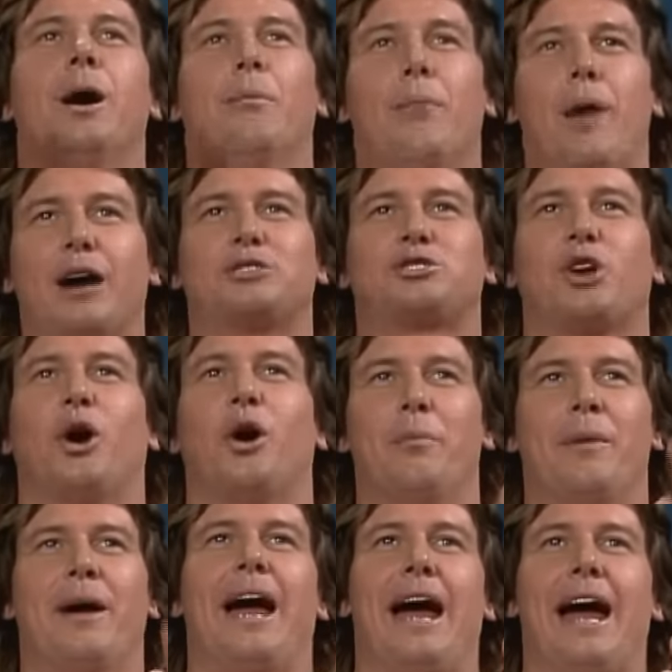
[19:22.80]
Macho
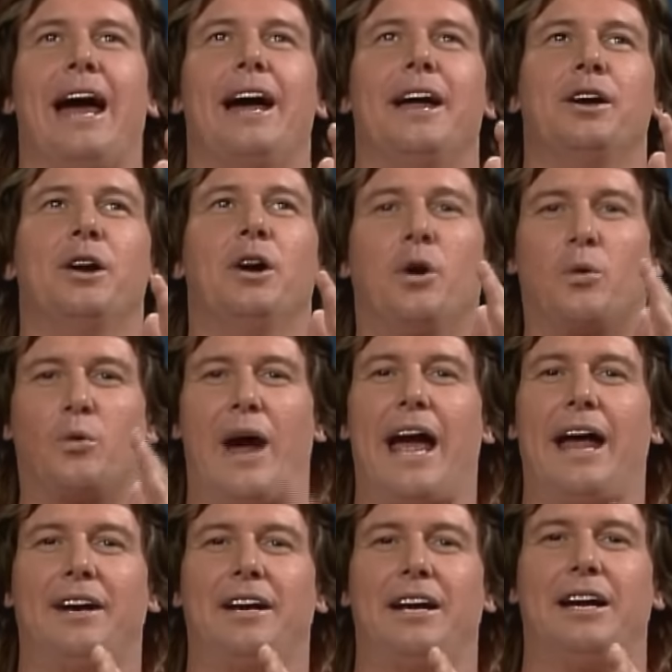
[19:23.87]
Man
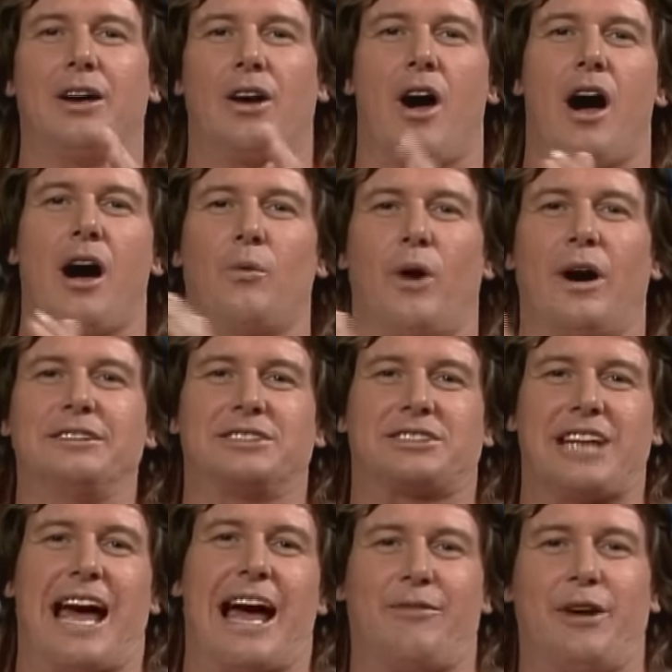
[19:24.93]
Randy Long One
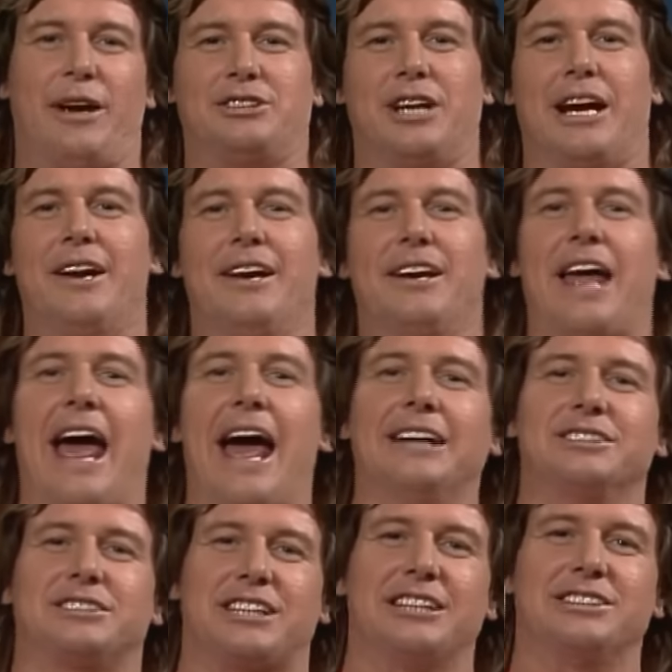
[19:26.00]
Savage and,
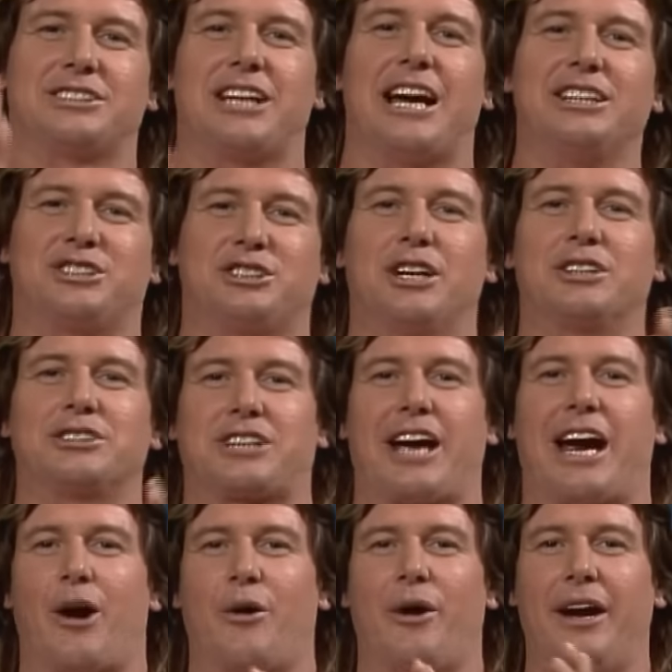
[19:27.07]
and sensational
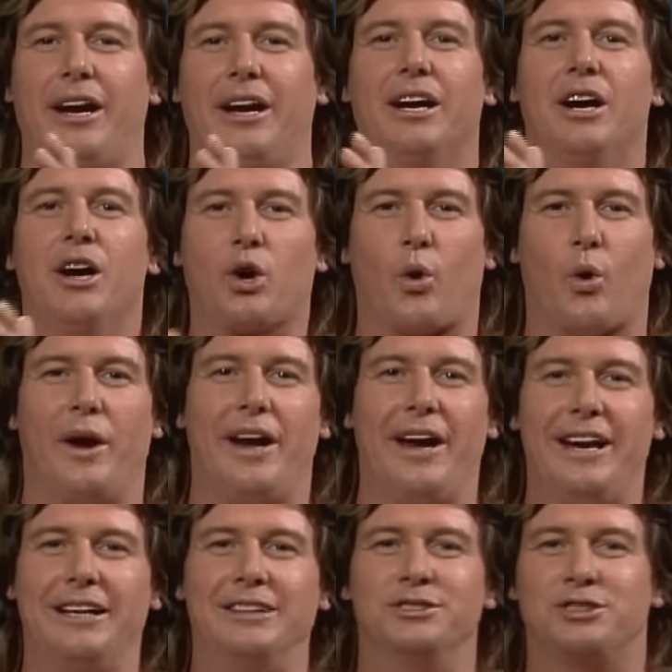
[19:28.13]
scary
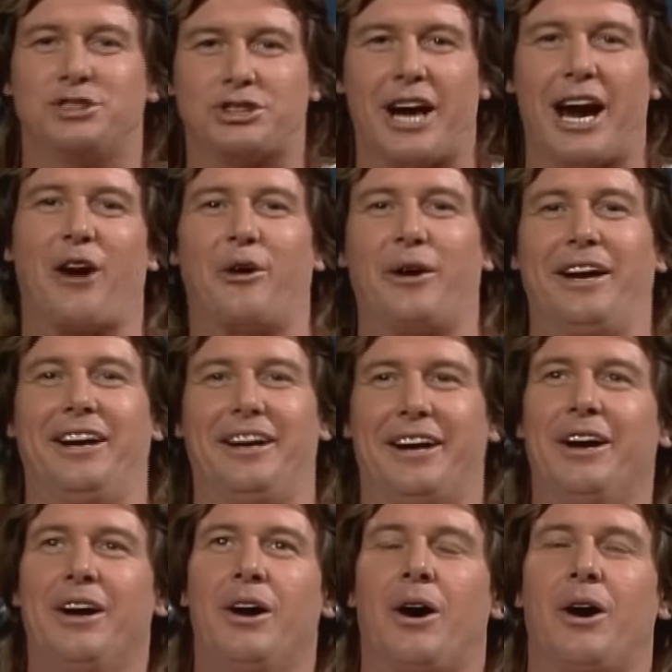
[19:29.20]
Queen Sherri.
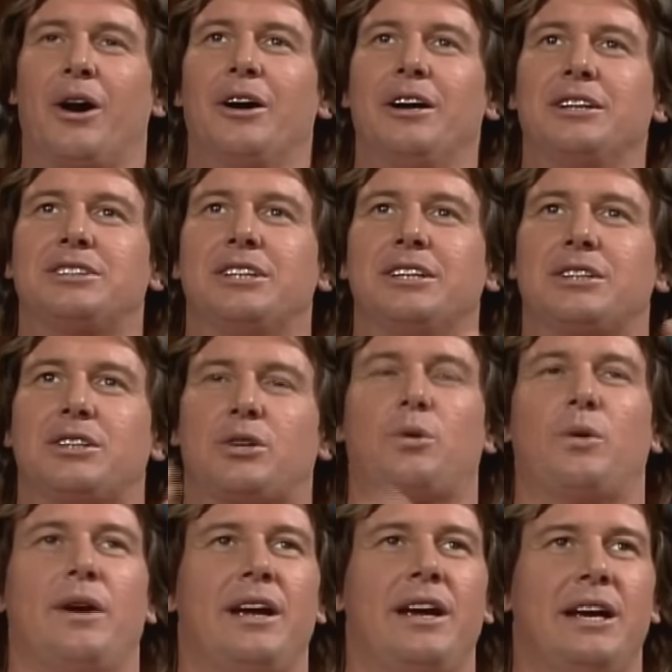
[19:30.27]
Or is it
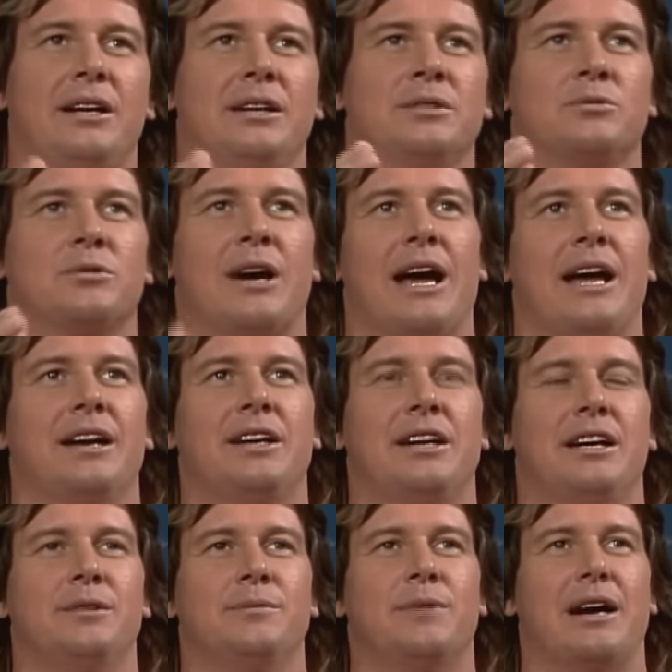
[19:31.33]
Queen
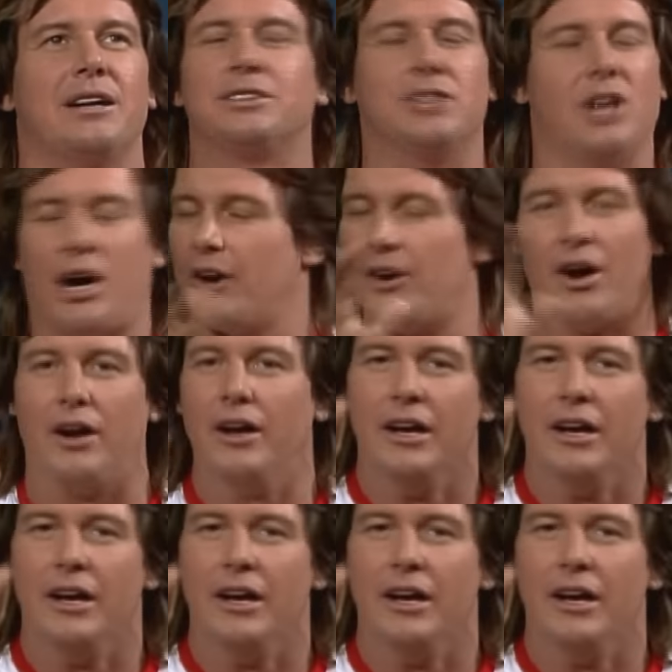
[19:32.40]
Randy? Ma no, no.